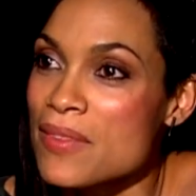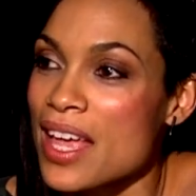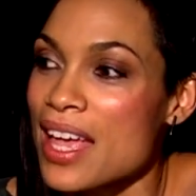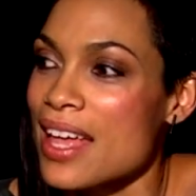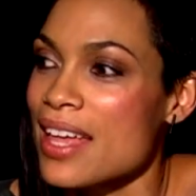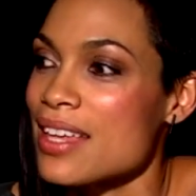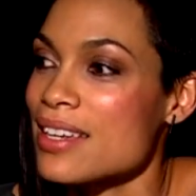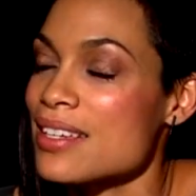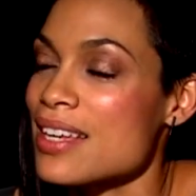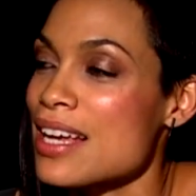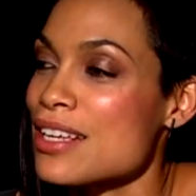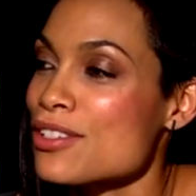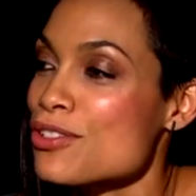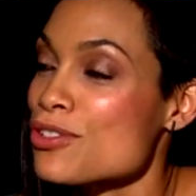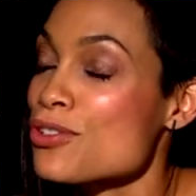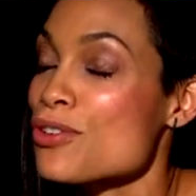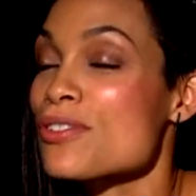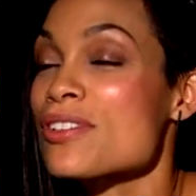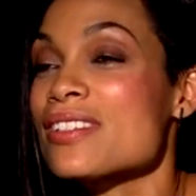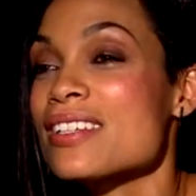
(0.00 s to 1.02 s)
And as a
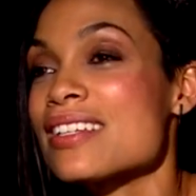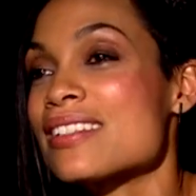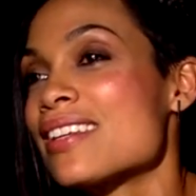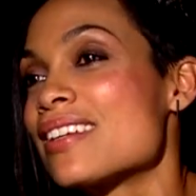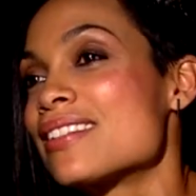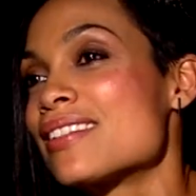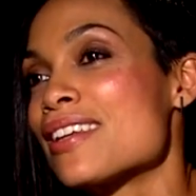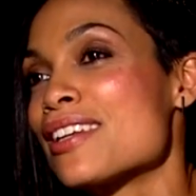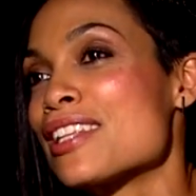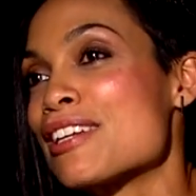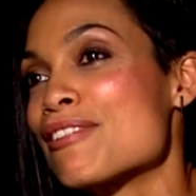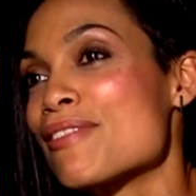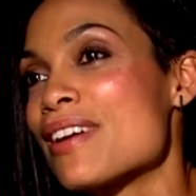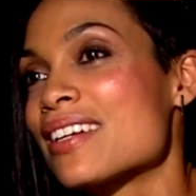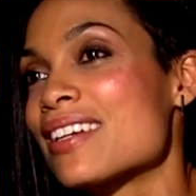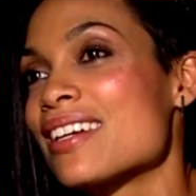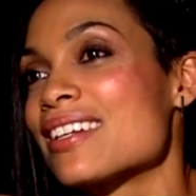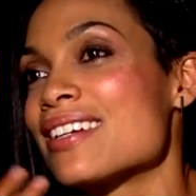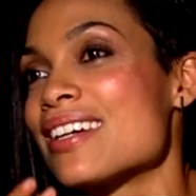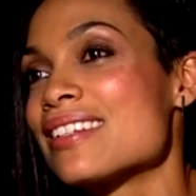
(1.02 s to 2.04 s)
journalist, I suddenly
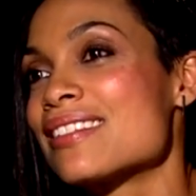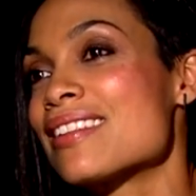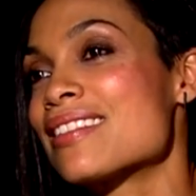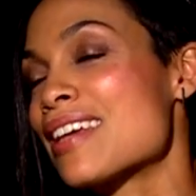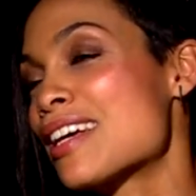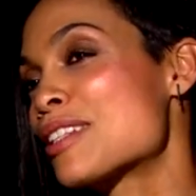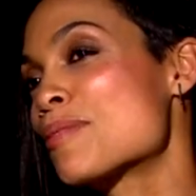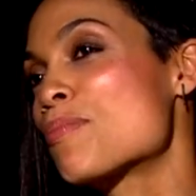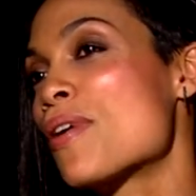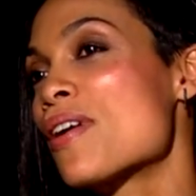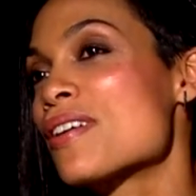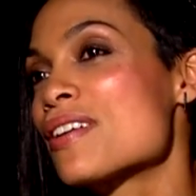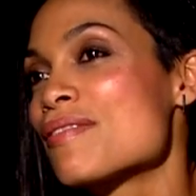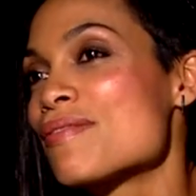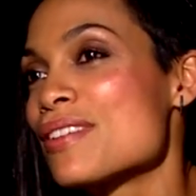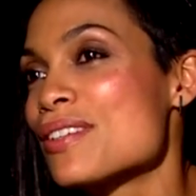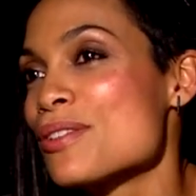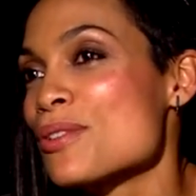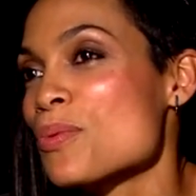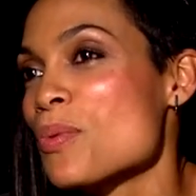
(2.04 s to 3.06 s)
recognized that that's part
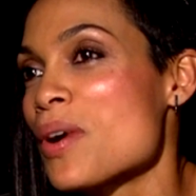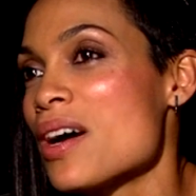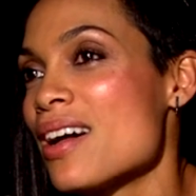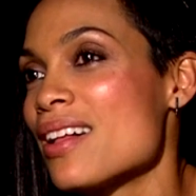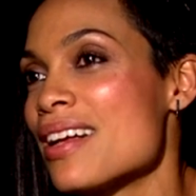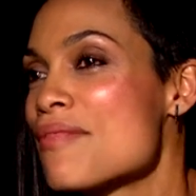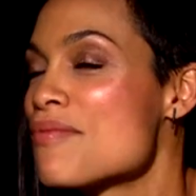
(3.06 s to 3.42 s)
of it as well.